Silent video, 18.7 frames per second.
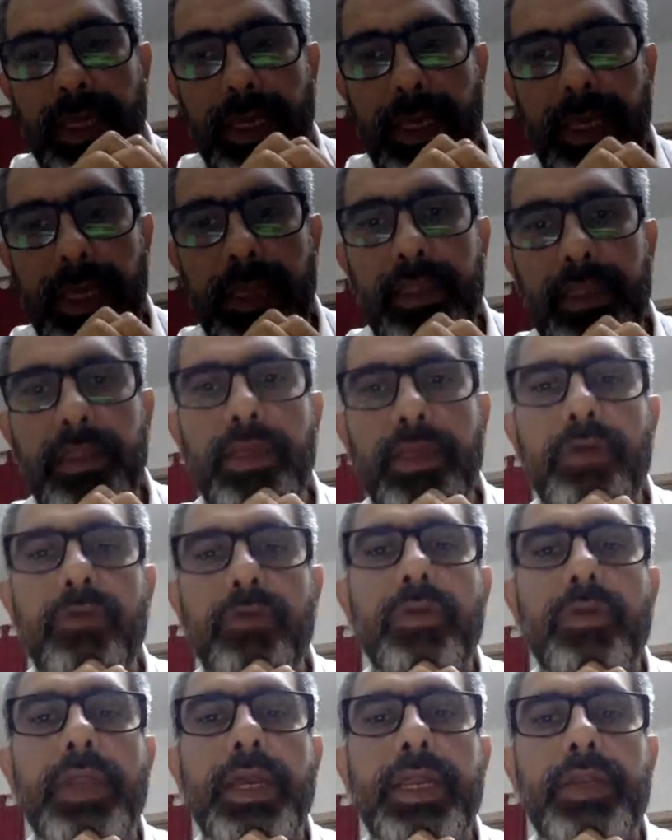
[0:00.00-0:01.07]
Anything
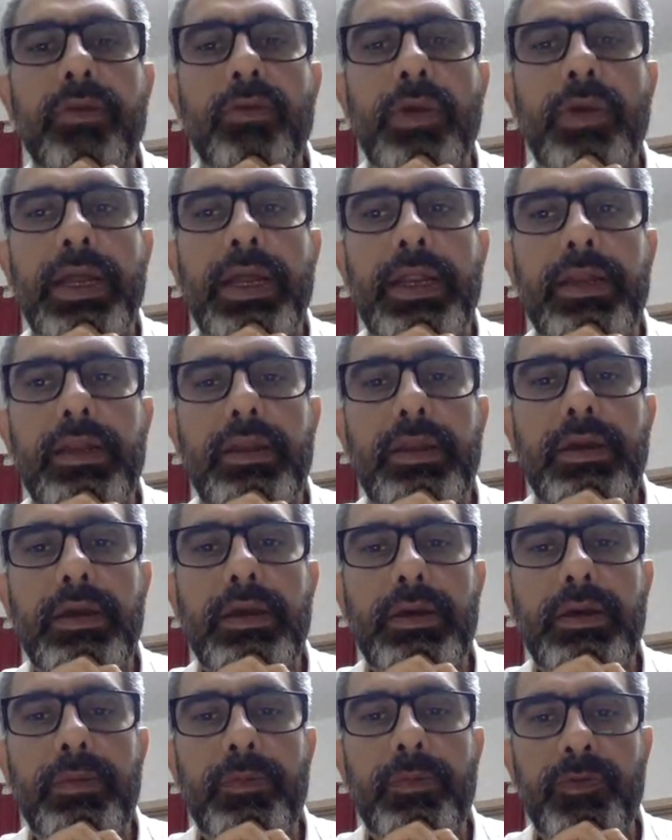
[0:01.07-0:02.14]
you would like to add
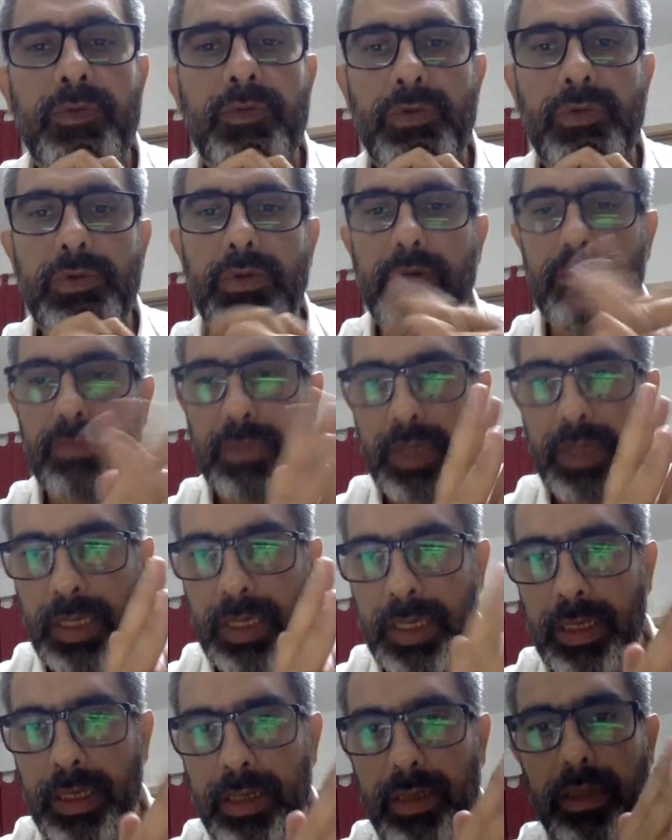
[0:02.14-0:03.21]
before
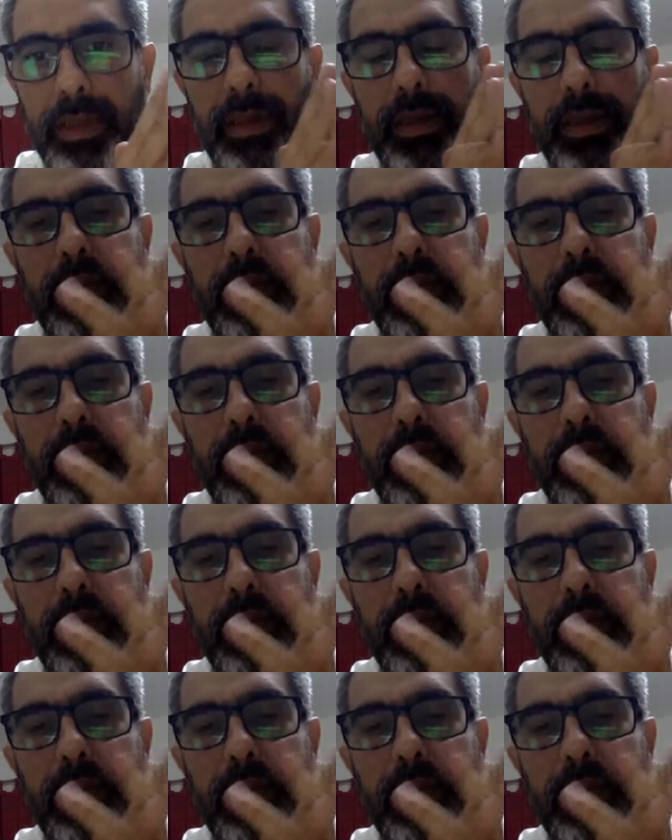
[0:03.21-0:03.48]
I